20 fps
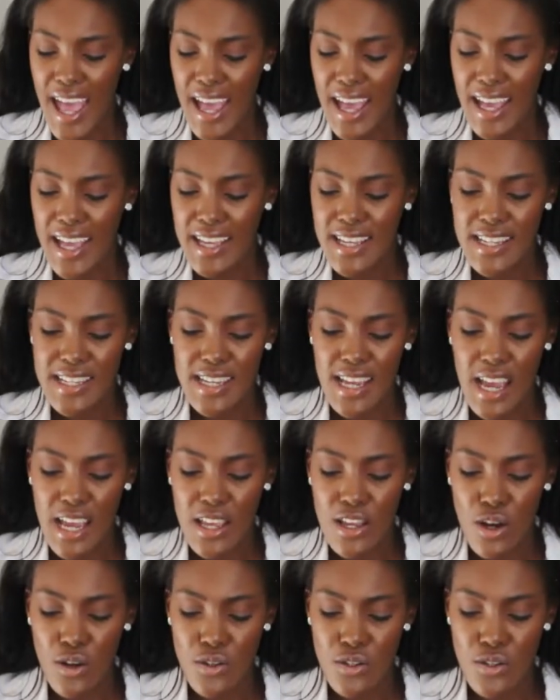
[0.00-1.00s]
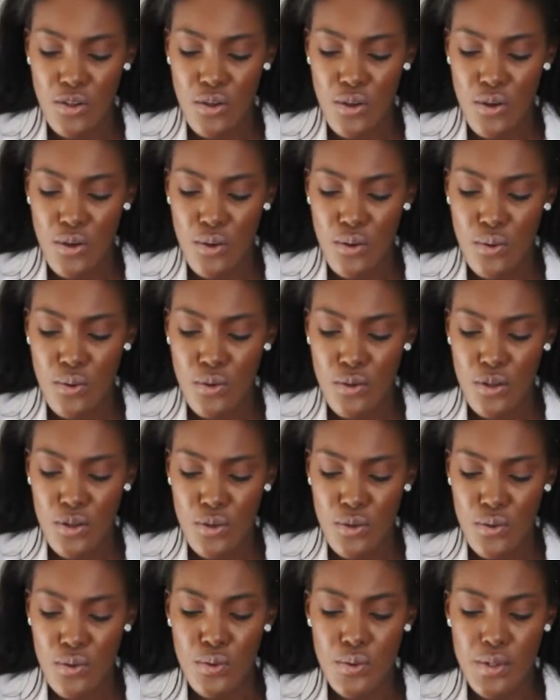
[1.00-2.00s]
and I also
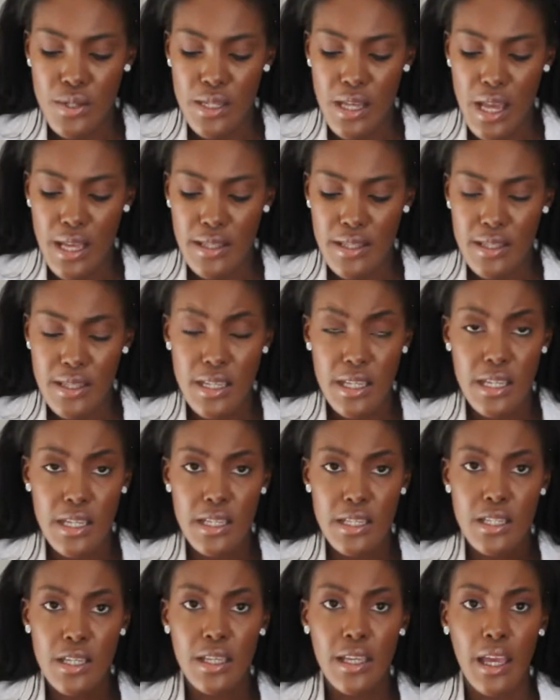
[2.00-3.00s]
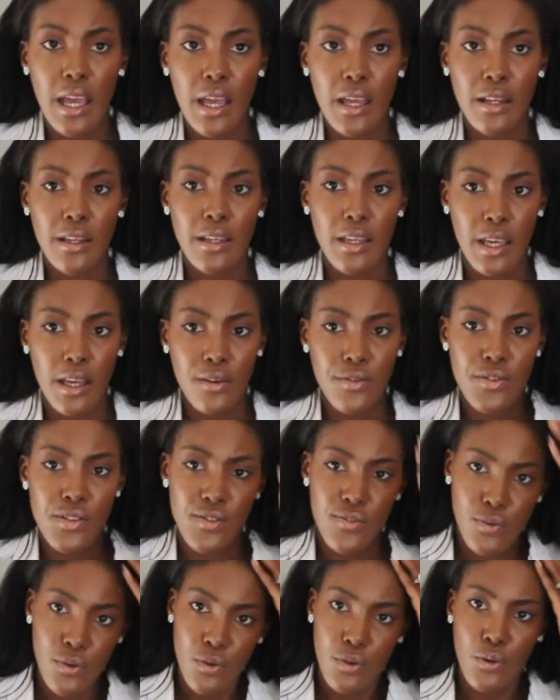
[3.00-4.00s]
used Etsy to get
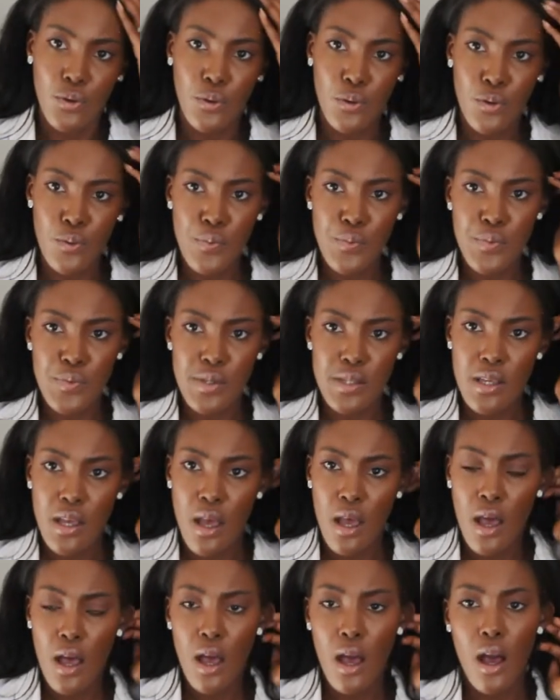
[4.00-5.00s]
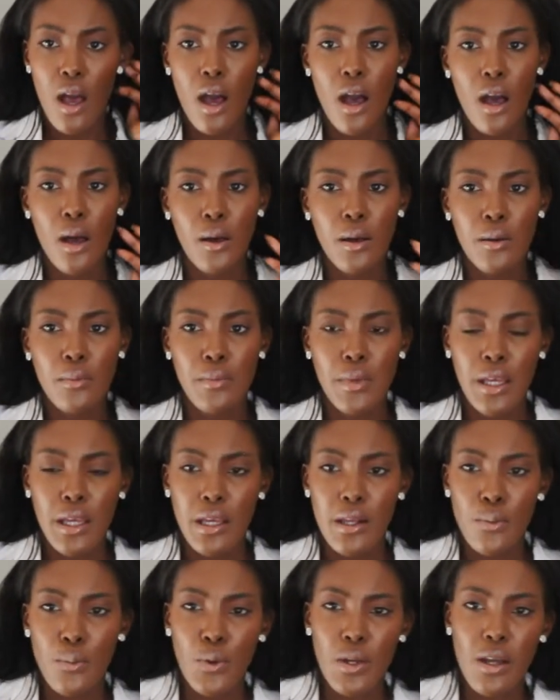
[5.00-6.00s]
gifts for the grooms um,
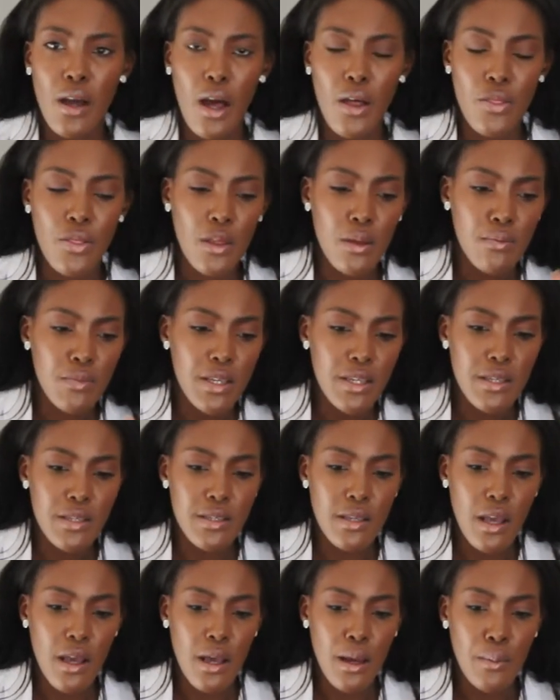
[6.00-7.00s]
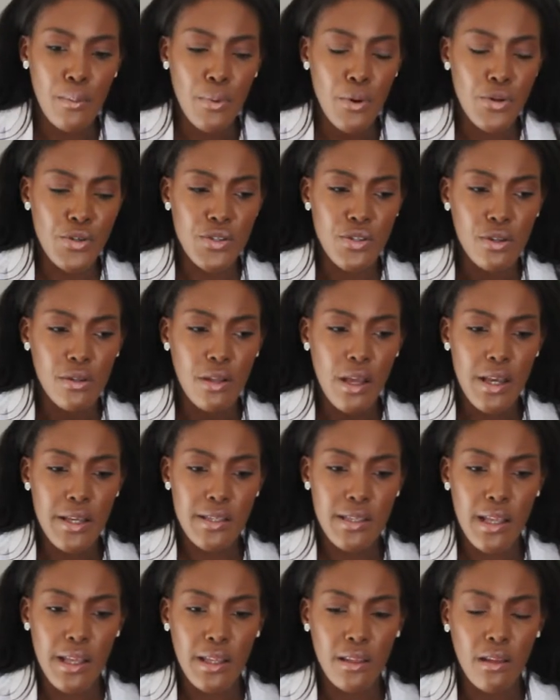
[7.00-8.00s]
and we got them these um,
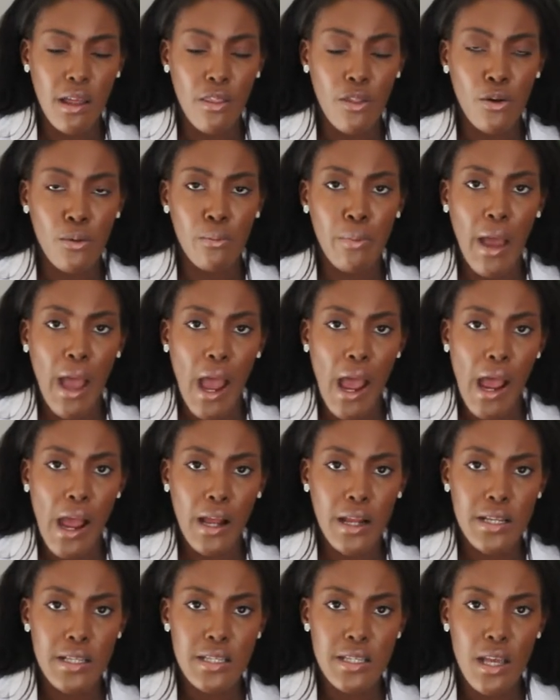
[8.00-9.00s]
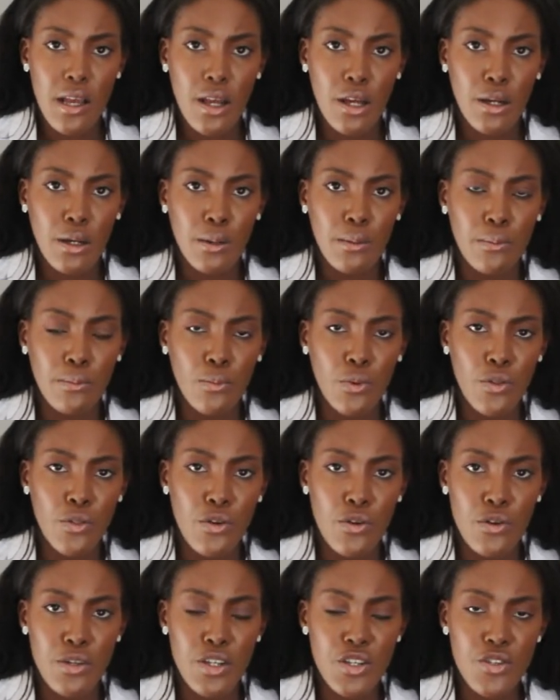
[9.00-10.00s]
personalized like leather bags um,
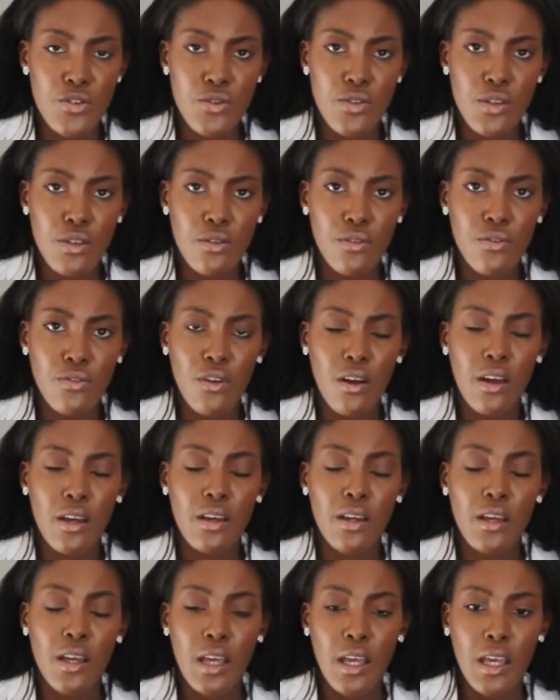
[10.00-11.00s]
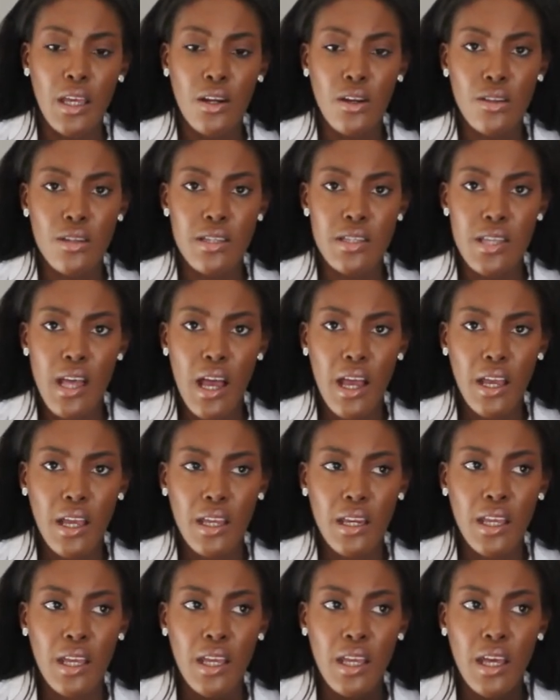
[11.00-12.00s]
with their initials on the front and on the
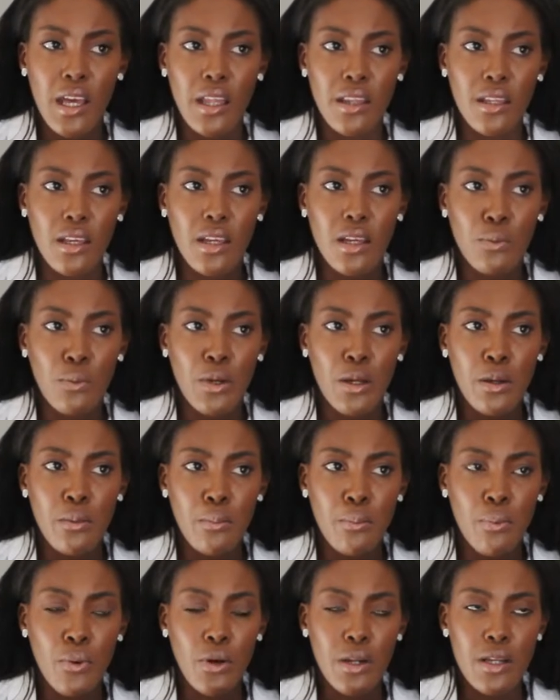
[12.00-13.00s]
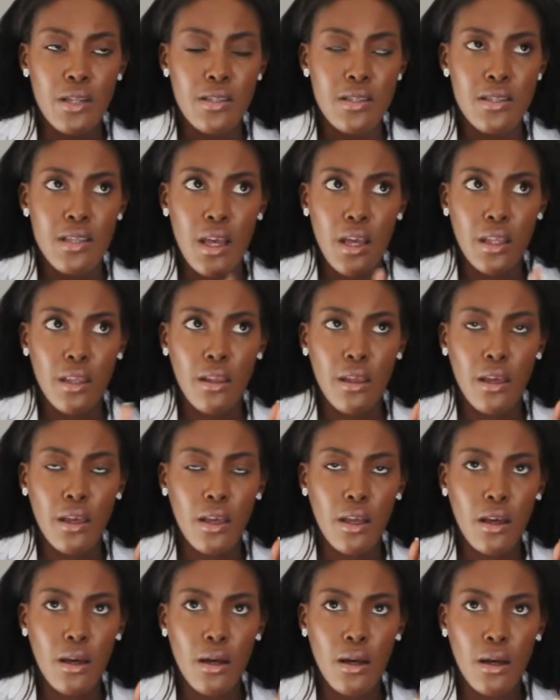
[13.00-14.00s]
side. And then we put inside
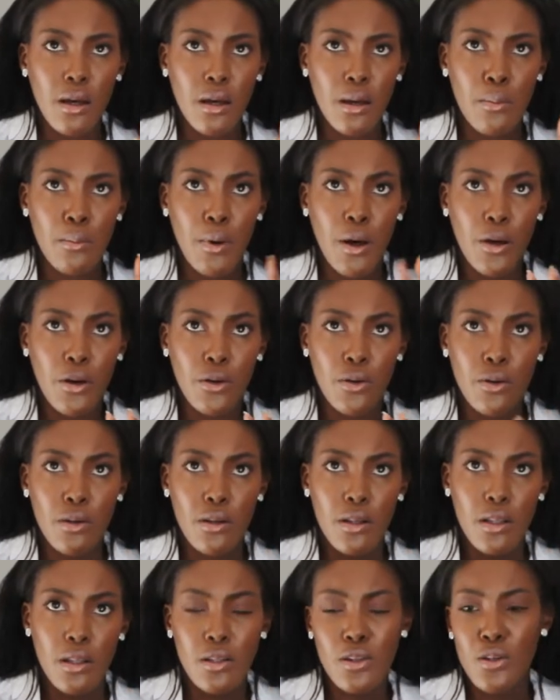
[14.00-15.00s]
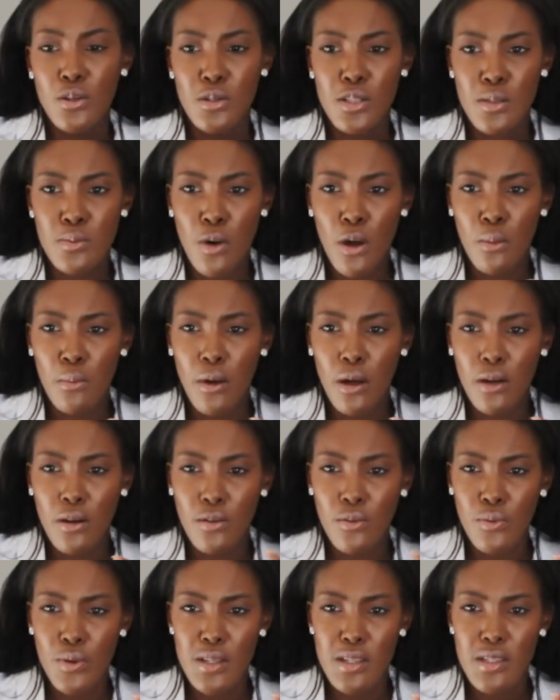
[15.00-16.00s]
like a, a bottle, a little small
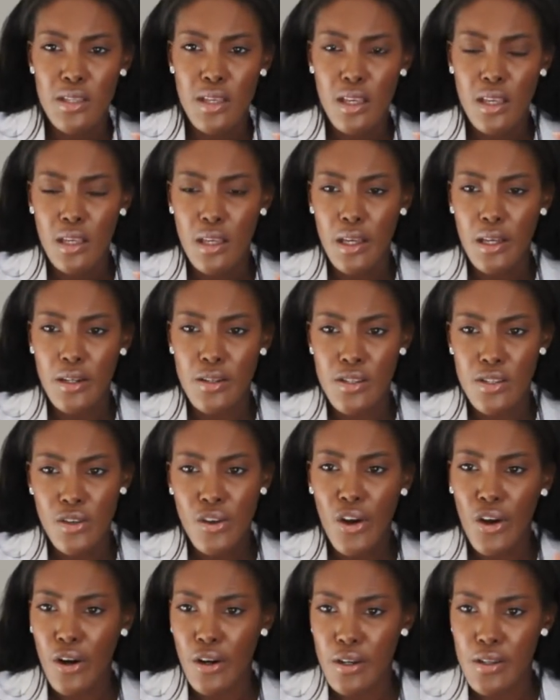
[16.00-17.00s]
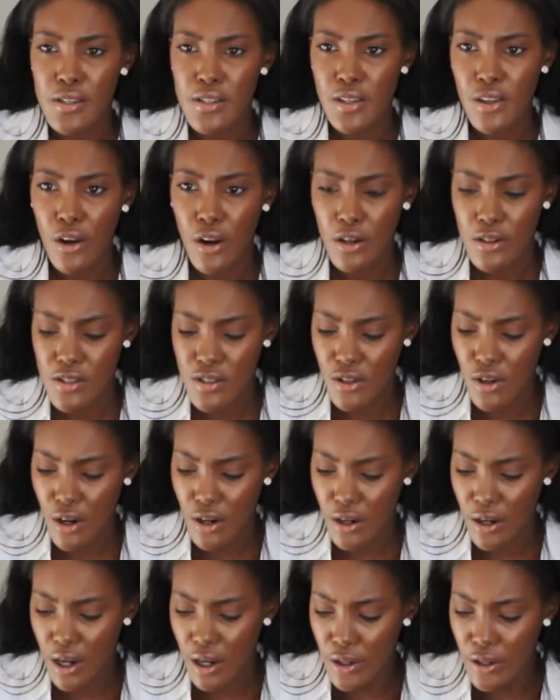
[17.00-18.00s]
bottle of whiskey and a cigar and a cigar,
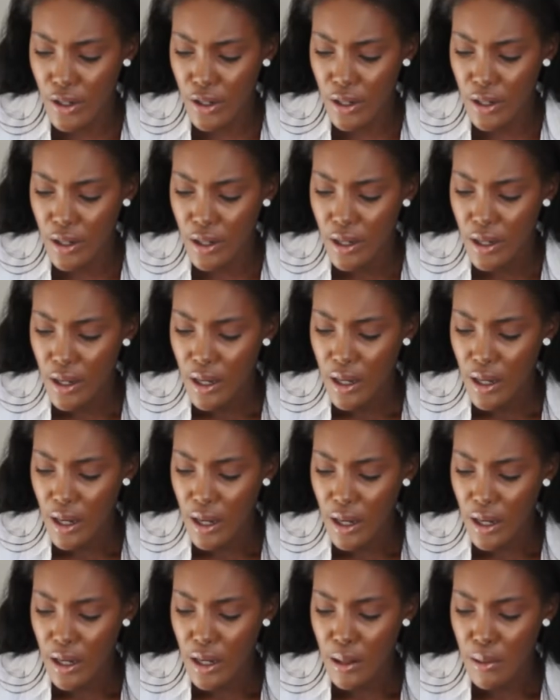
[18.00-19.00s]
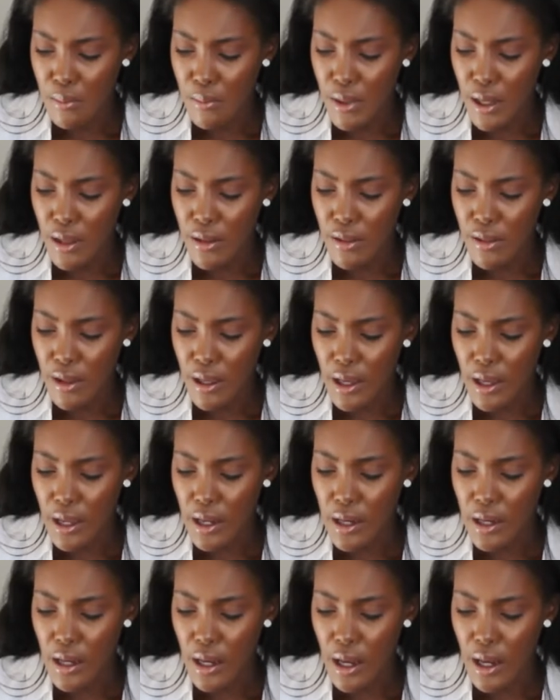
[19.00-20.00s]
cigar cutter. Um, and
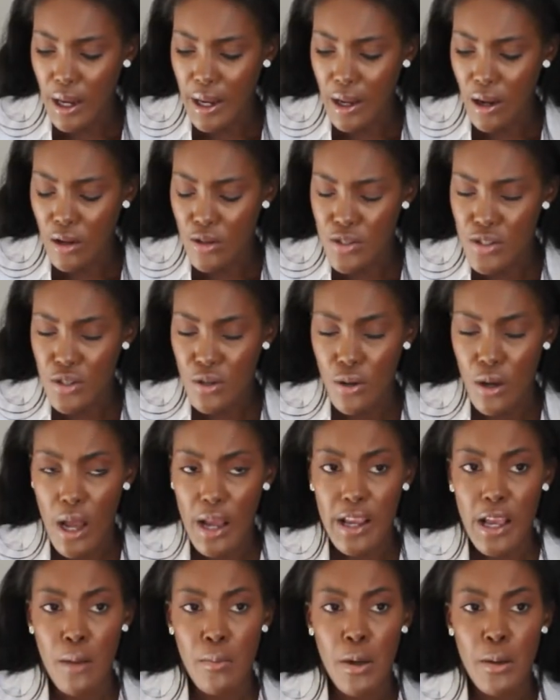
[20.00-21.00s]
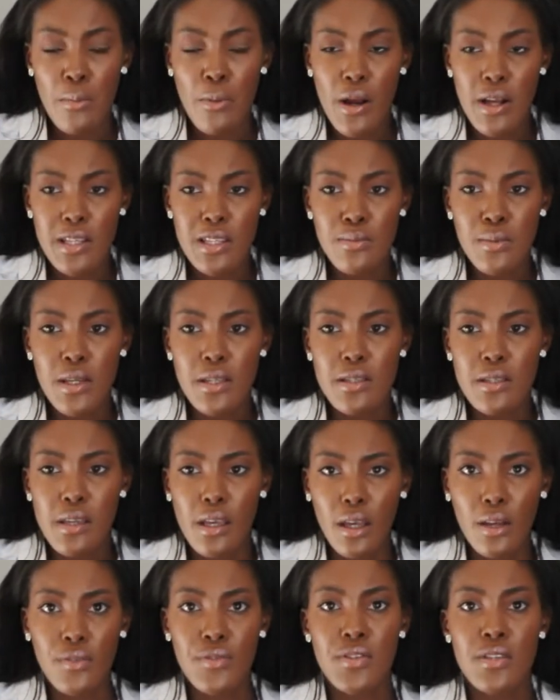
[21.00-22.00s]
then I also, I got my
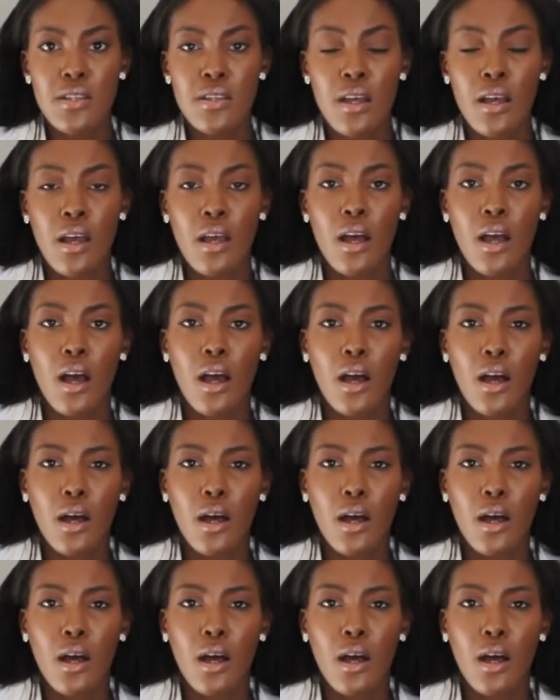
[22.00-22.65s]
bridesmaids gifts.